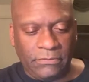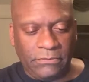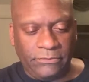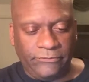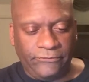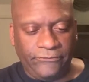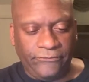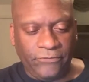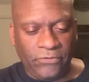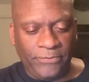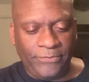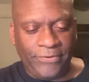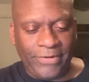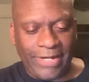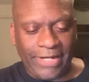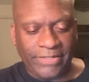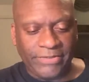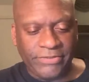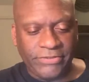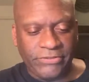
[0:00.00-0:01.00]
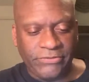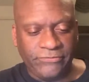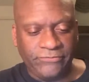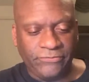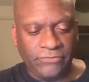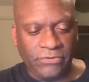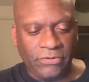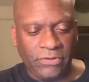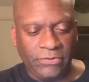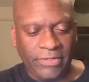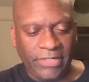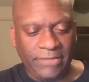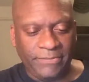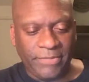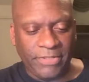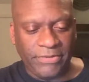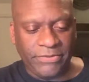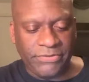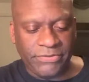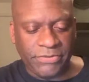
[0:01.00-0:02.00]
Full practice for, wait a
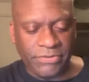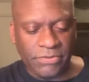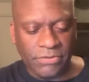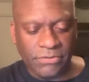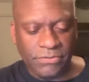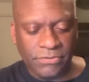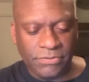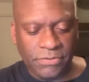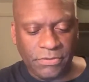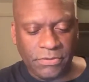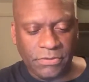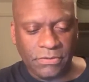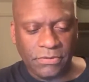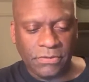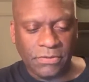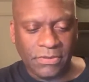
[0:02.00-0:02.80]
minute, this is news.